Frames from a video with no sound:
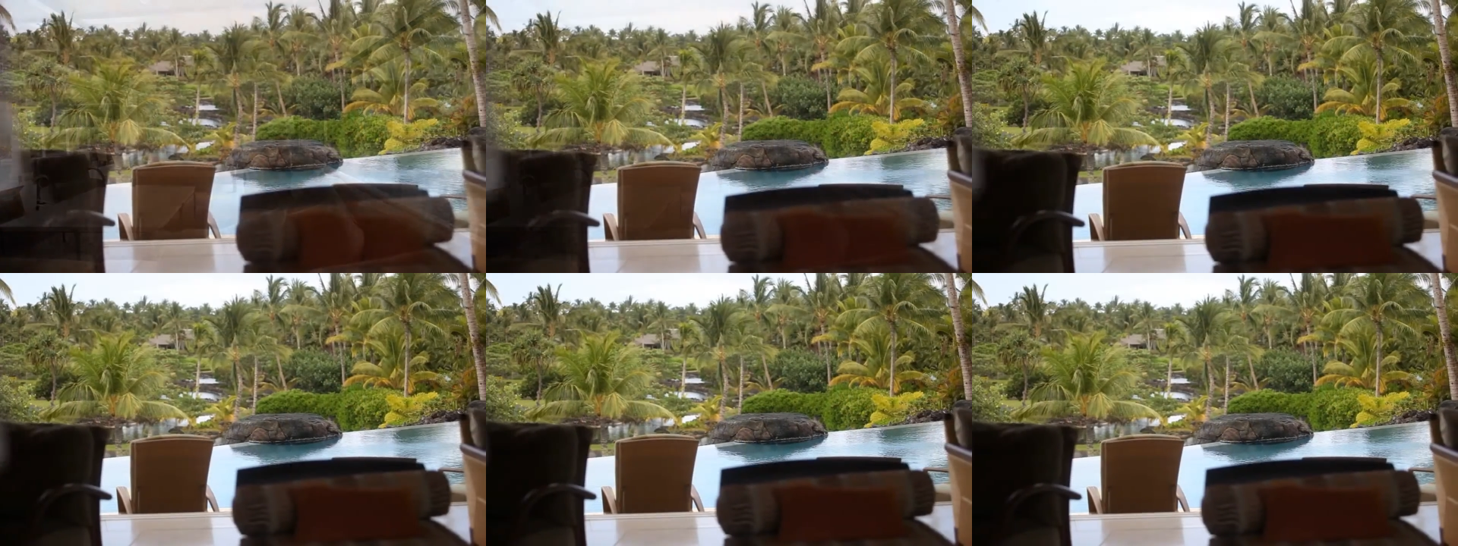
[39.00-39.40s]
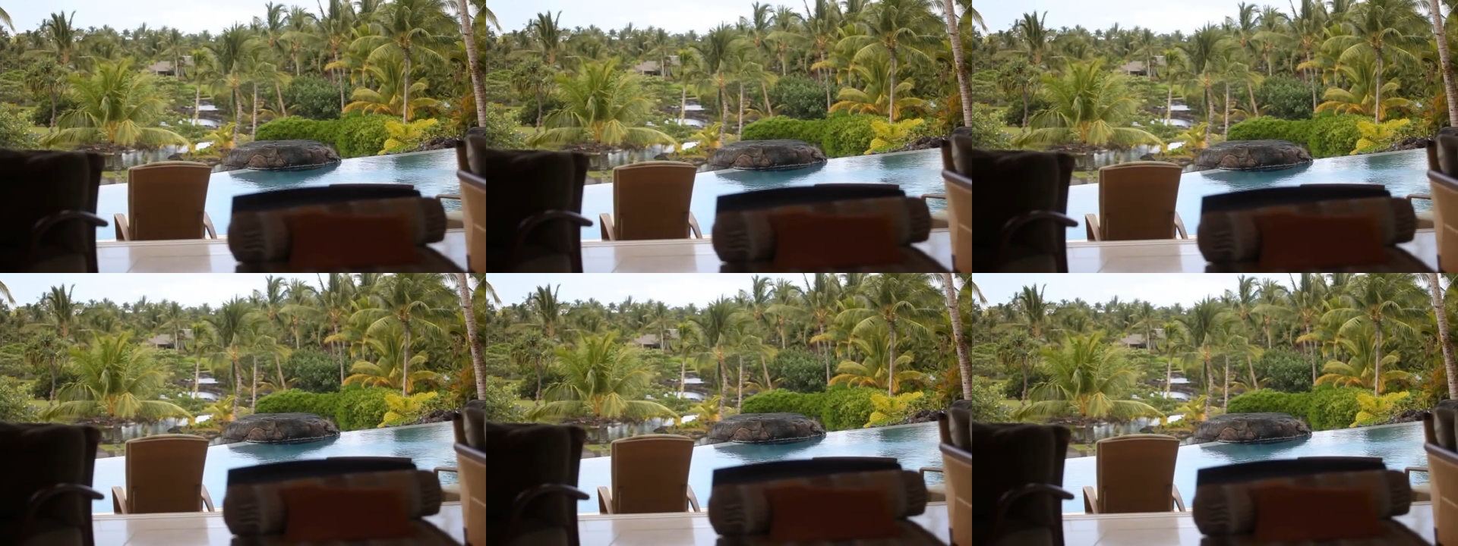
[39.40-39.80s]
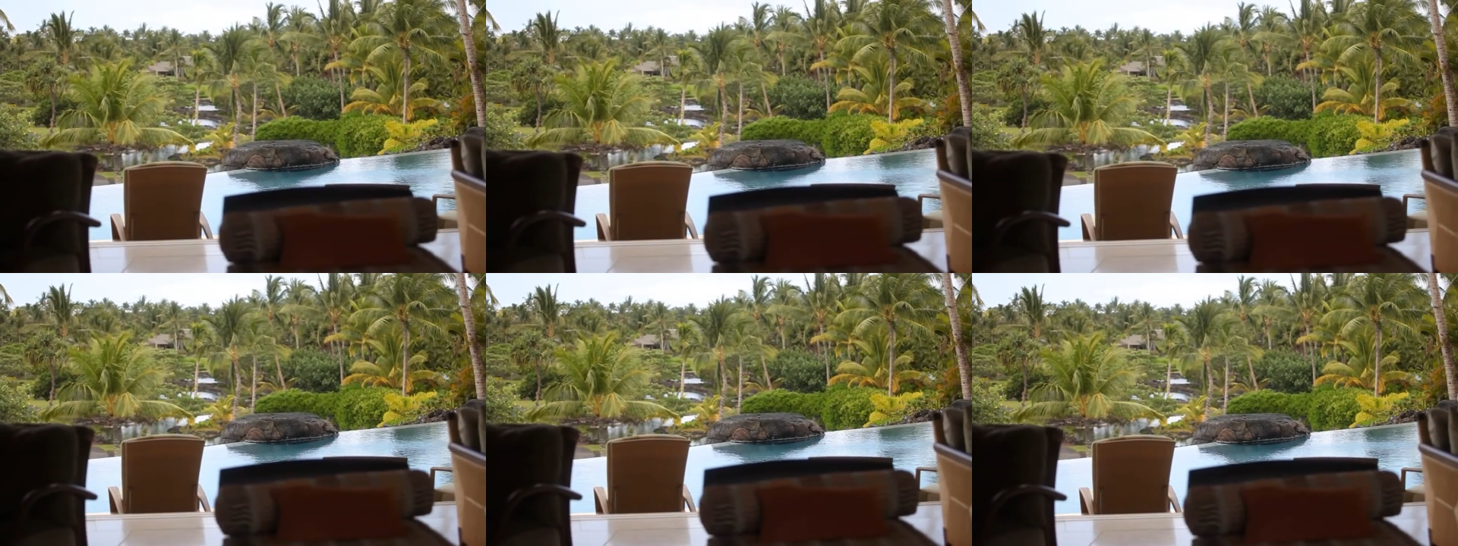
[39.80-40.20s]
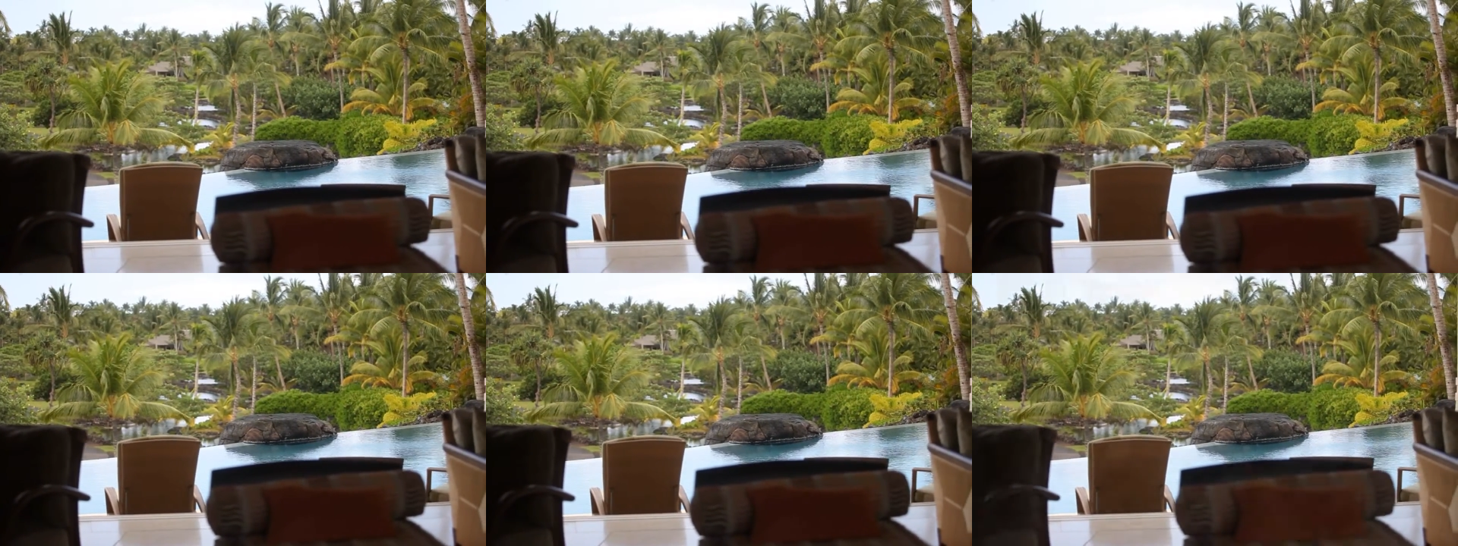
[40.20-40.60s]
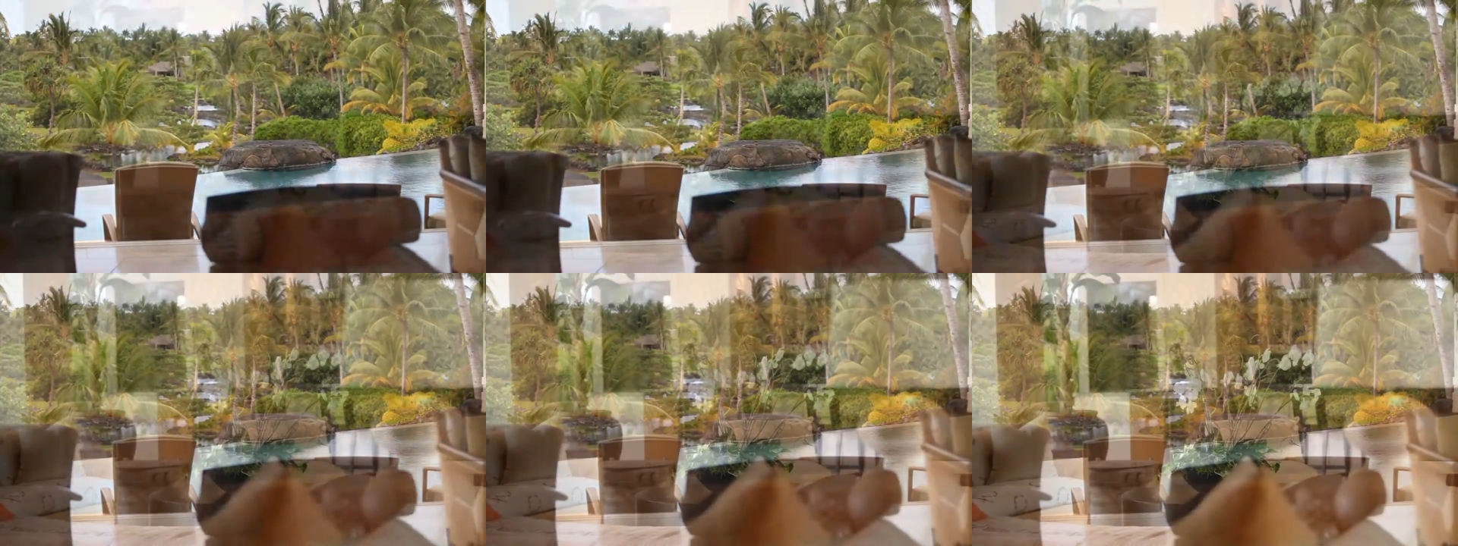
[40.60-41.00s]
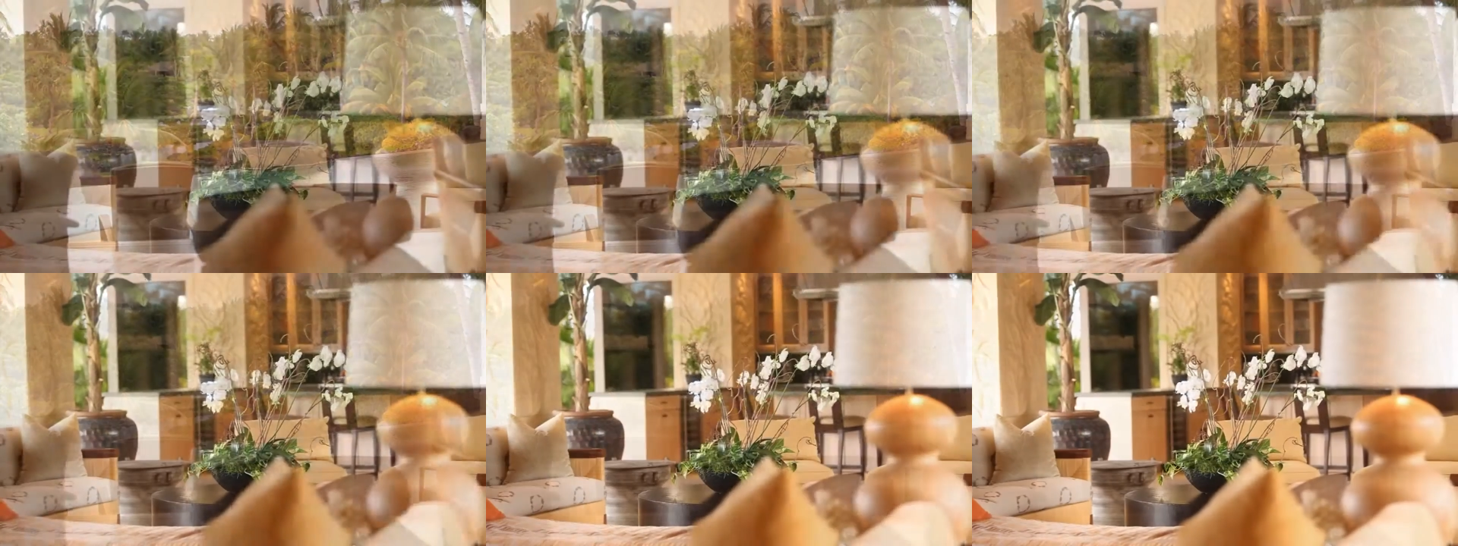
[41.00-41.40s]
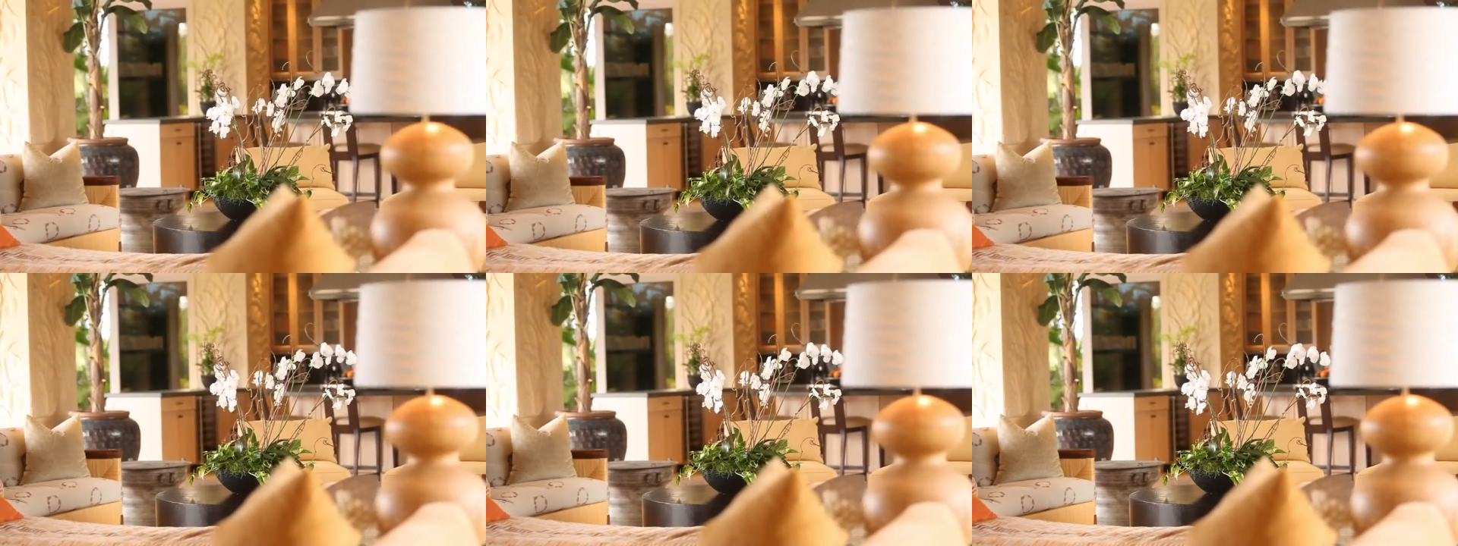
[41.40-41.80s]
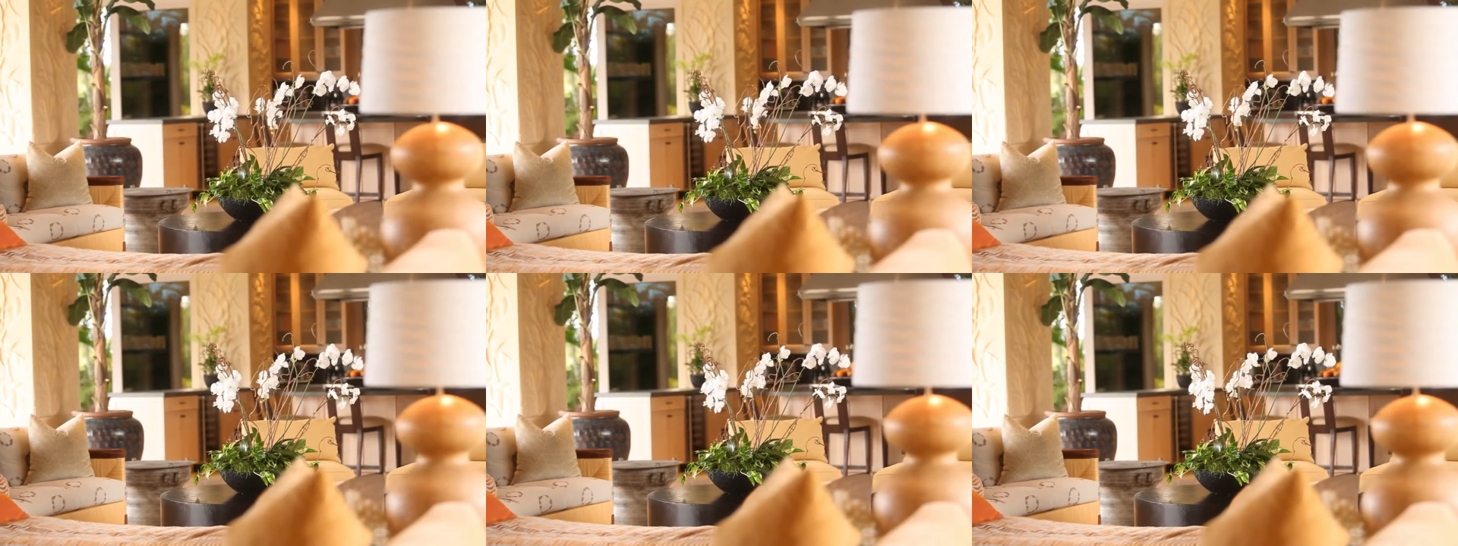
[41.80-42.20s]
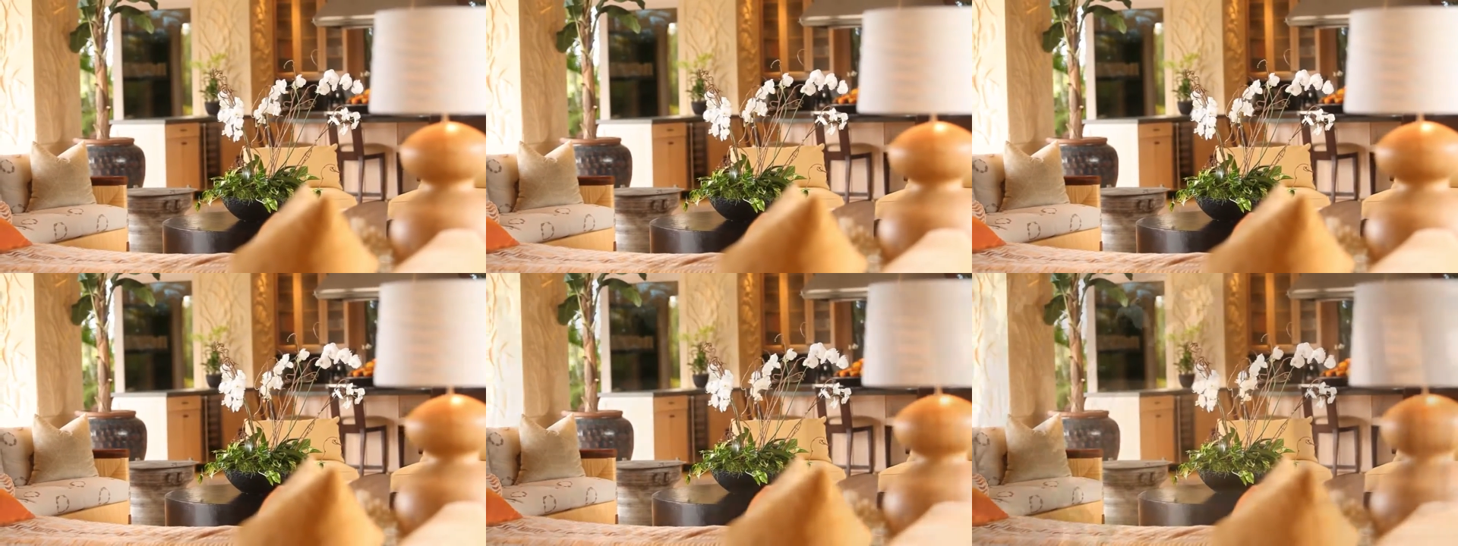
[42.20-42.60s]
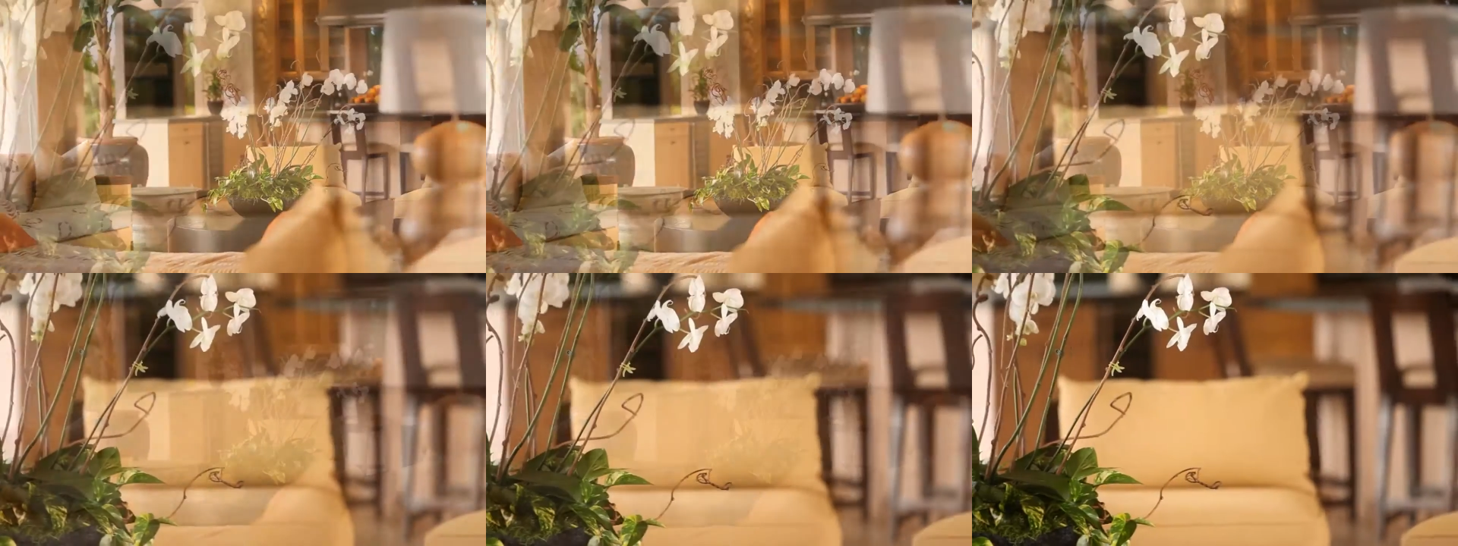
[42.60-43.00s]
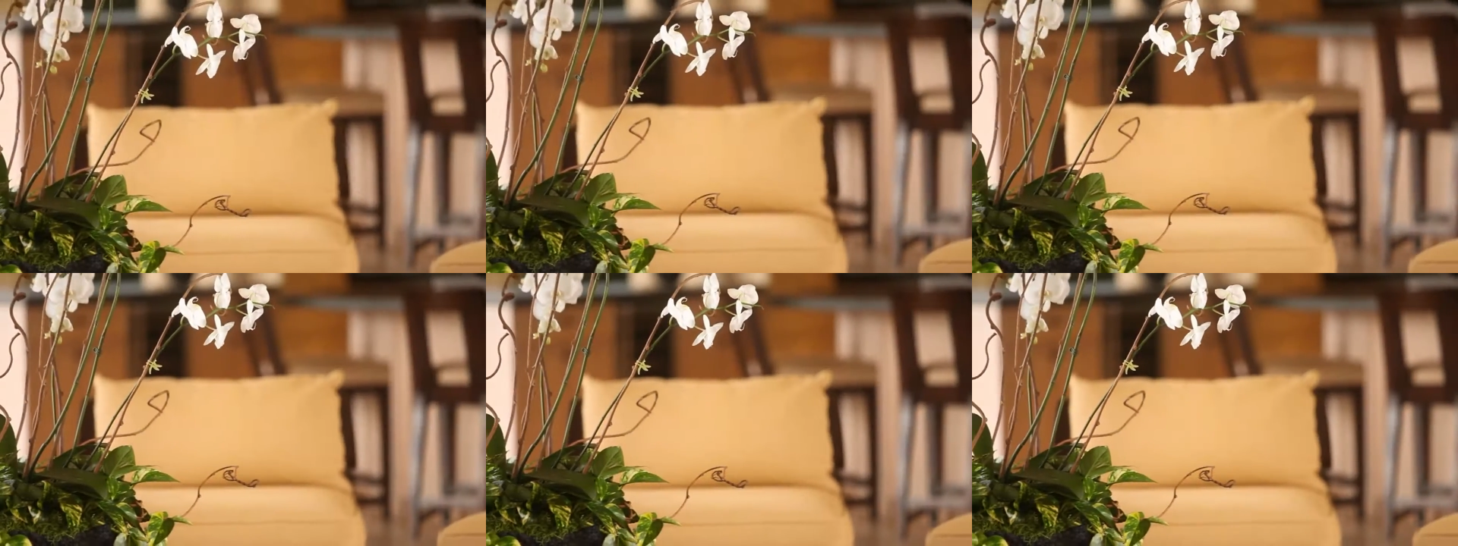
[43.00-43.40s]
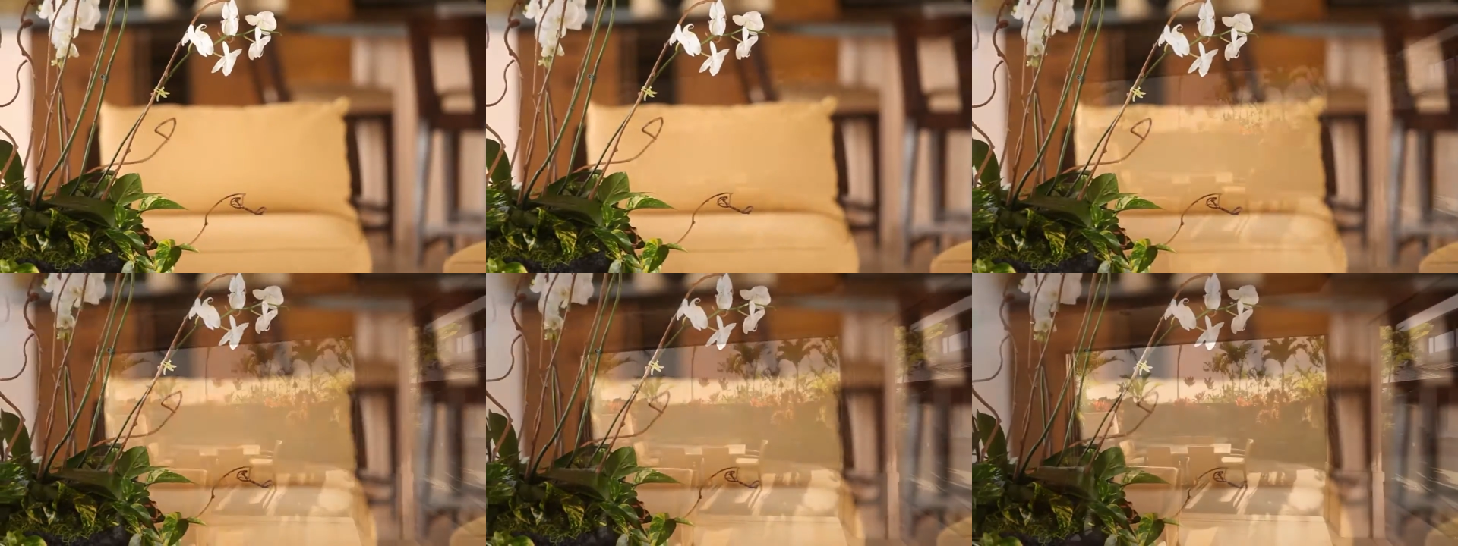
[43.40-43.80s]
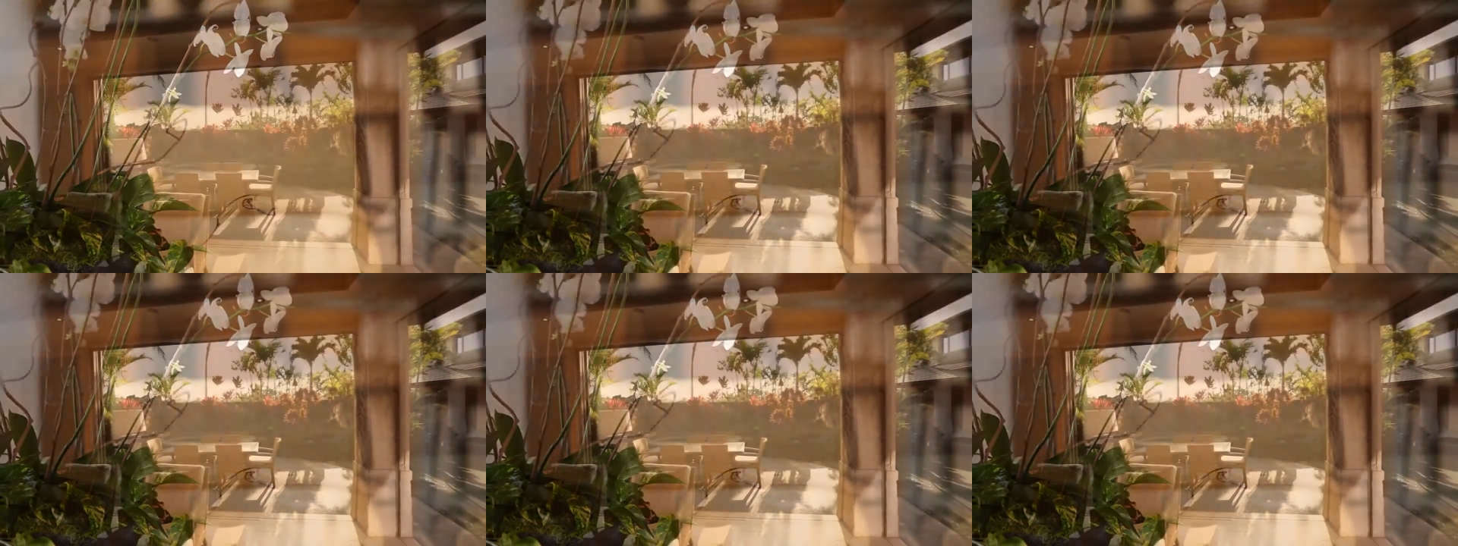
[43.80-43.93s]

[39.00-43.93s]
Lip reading: Nobody's mouth can be seen.